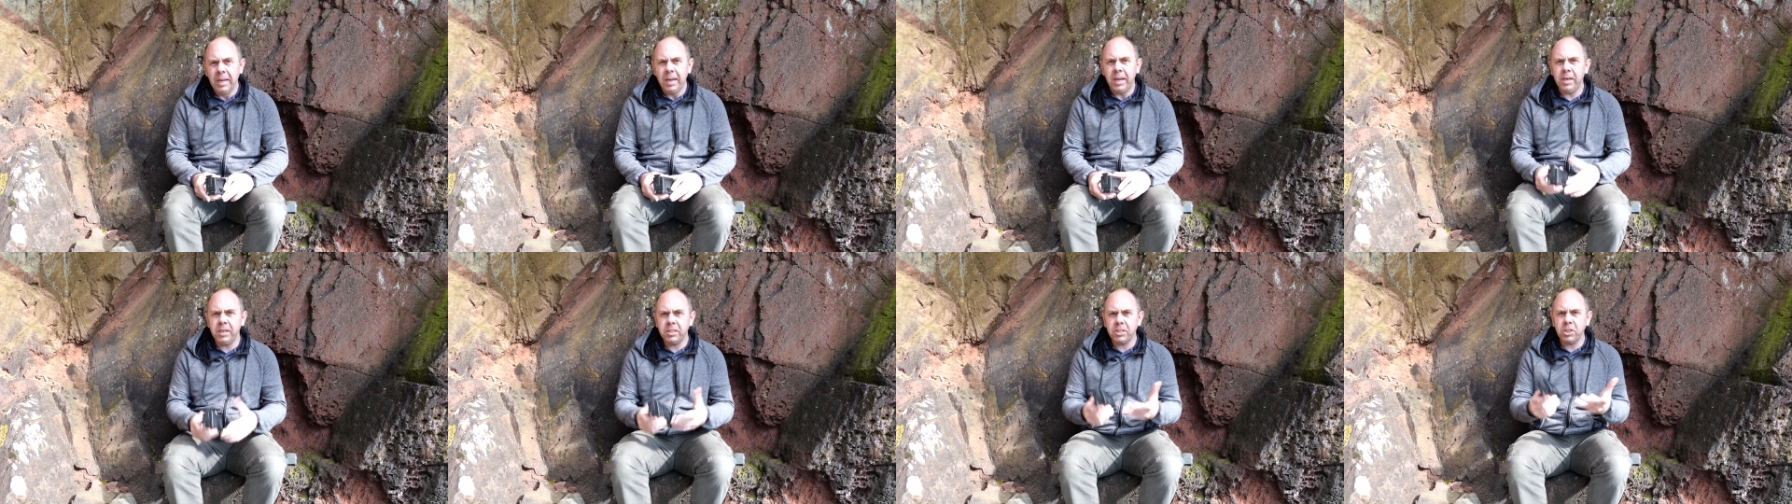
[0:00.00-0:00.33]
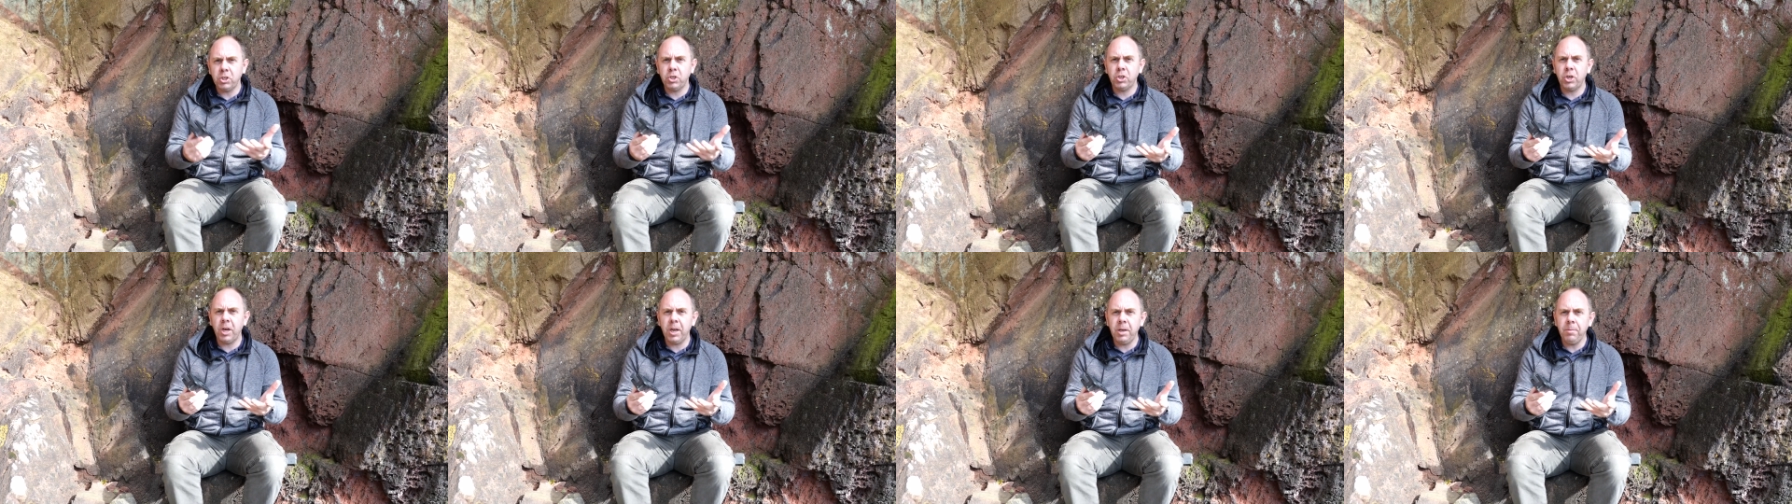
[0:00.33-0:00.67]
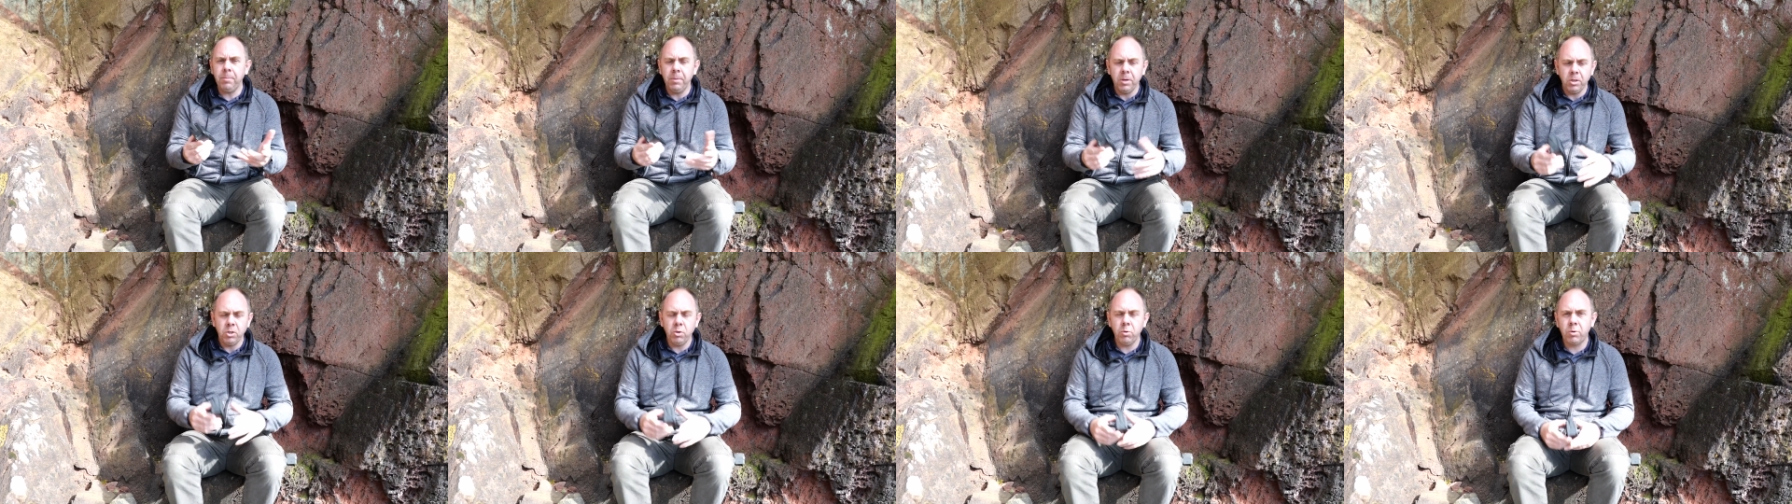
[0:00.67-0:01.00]
It is a
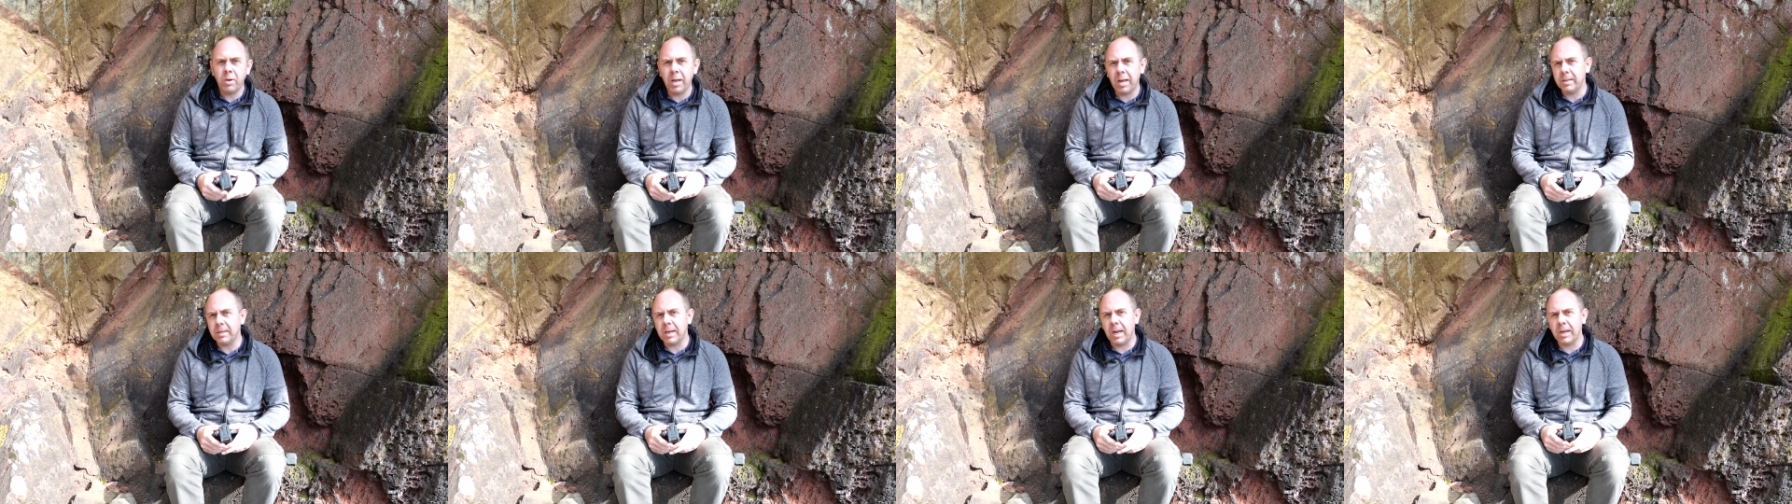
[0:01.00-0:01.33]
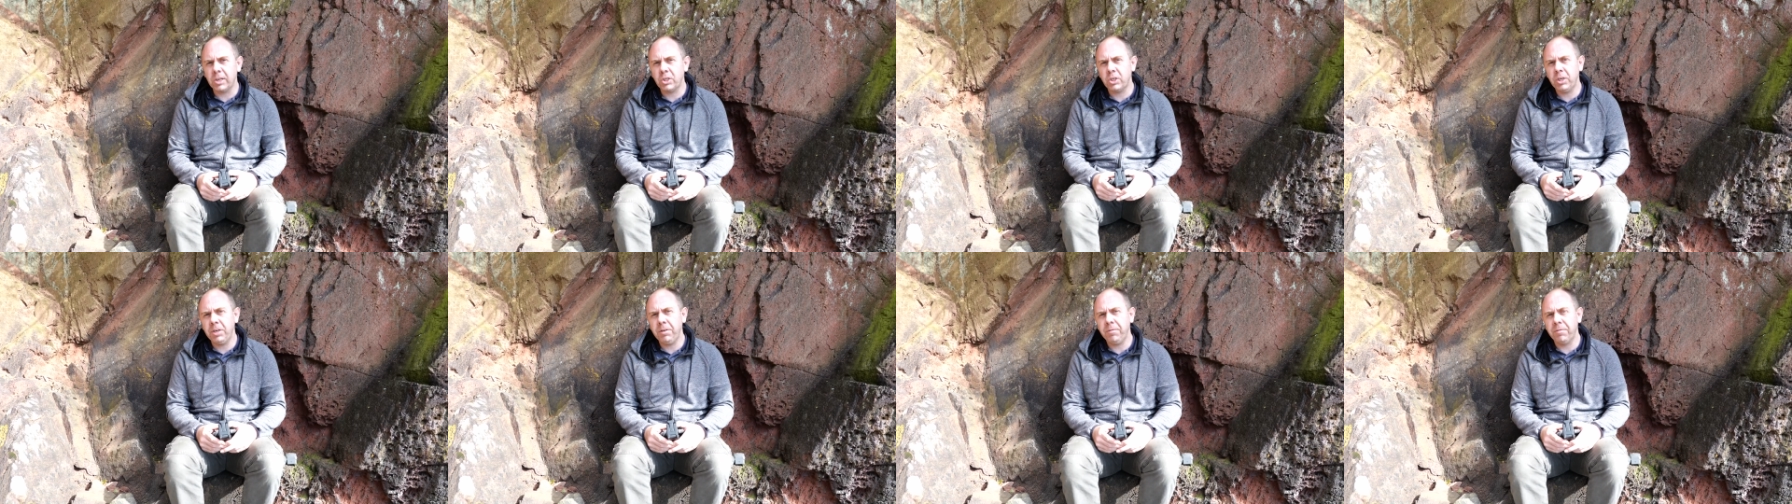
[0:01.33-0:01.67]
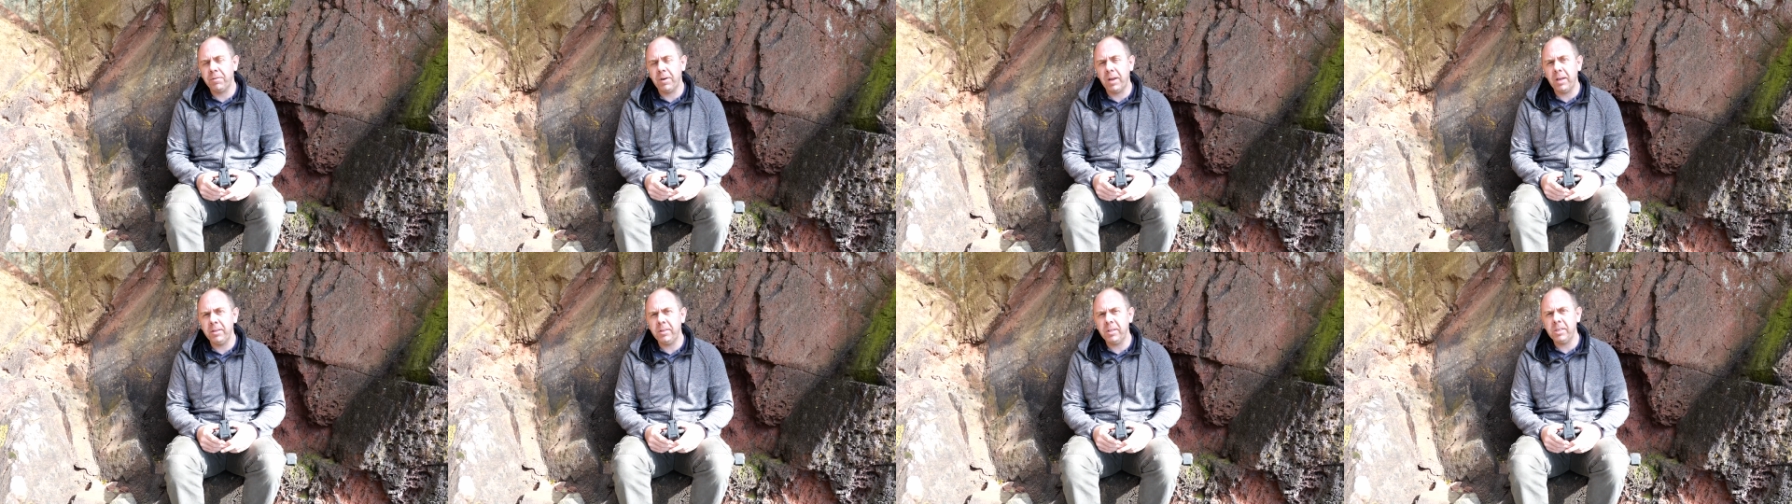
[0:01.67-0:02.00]
shame you can't actually
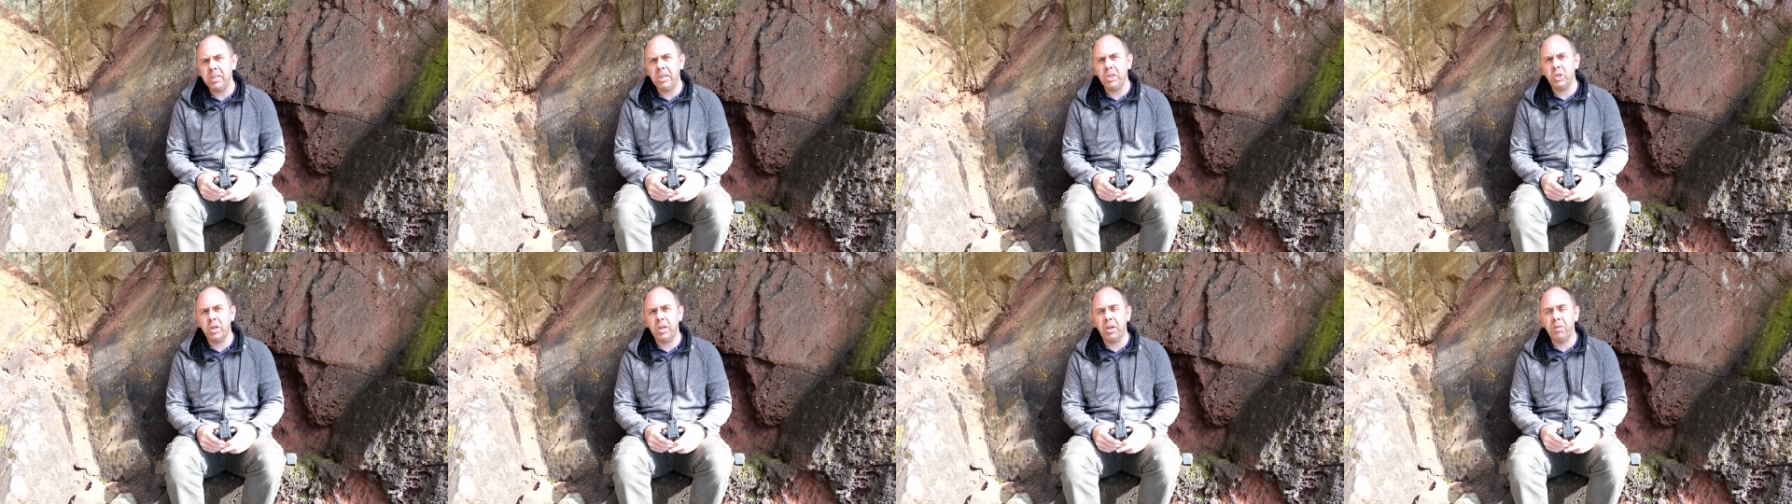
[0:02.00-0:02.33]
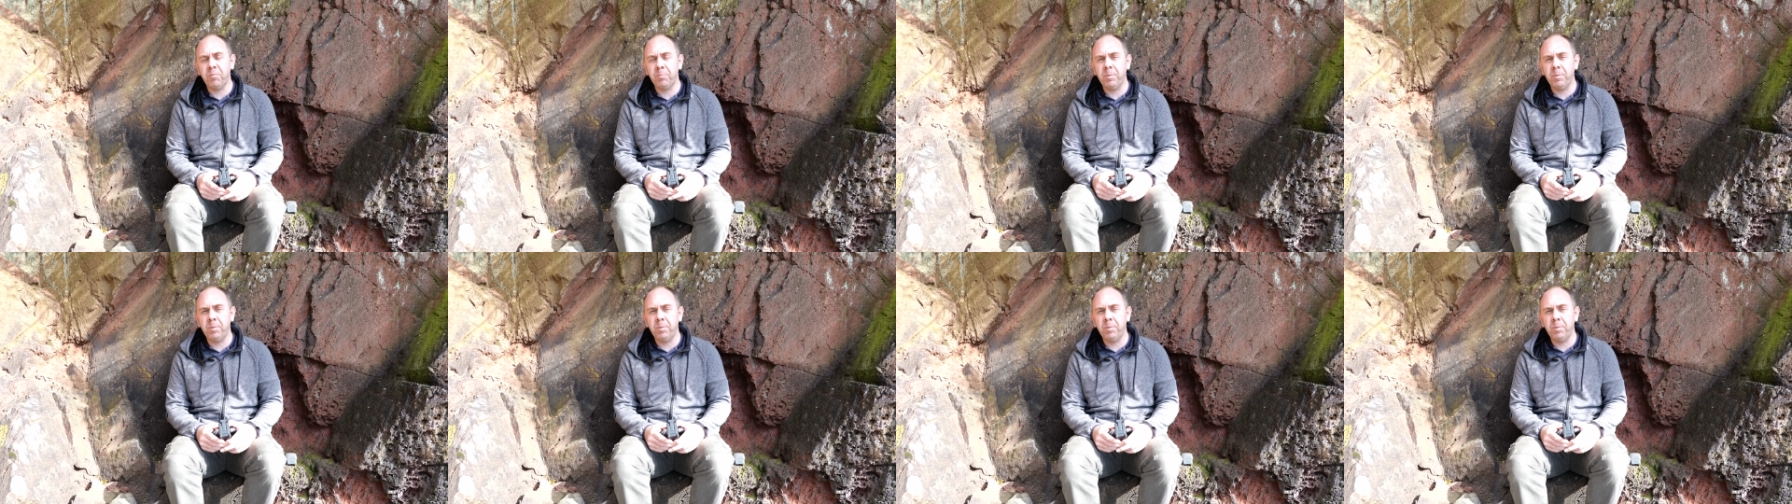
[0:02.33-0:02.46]
fly the DJI